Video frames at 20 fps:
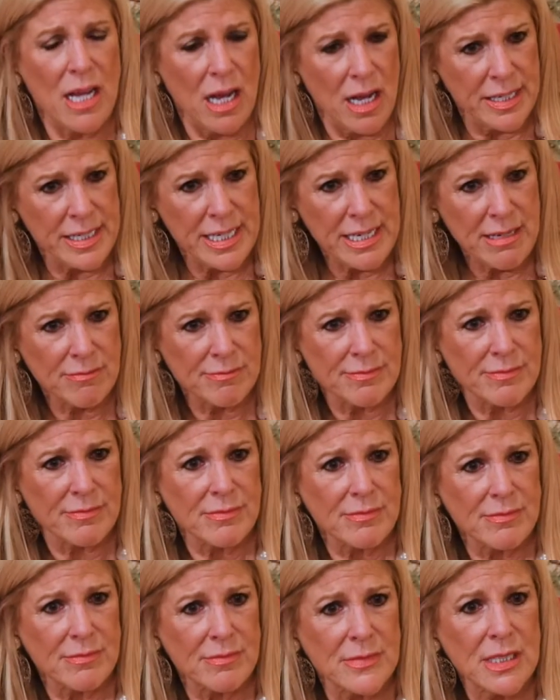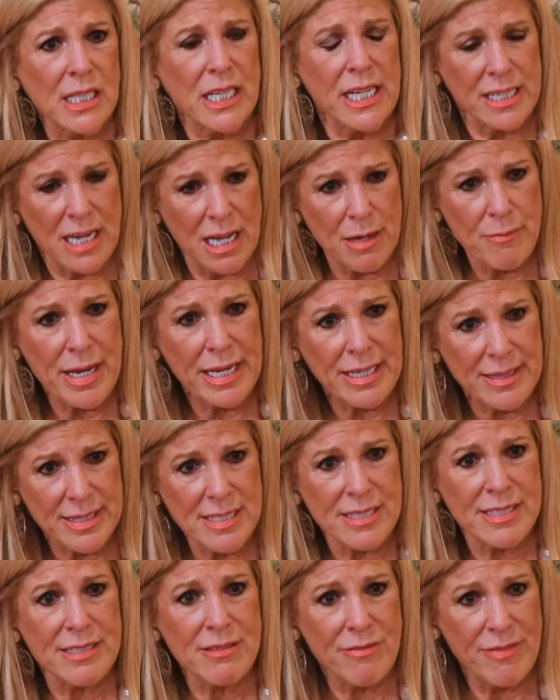honey, can I make
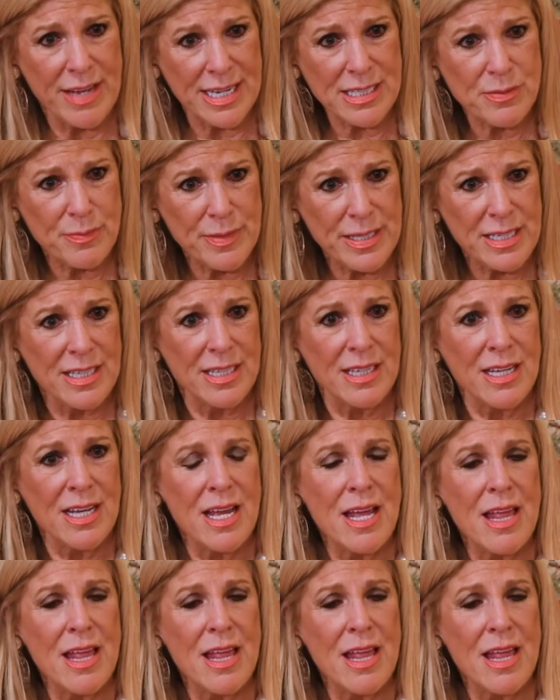this investment?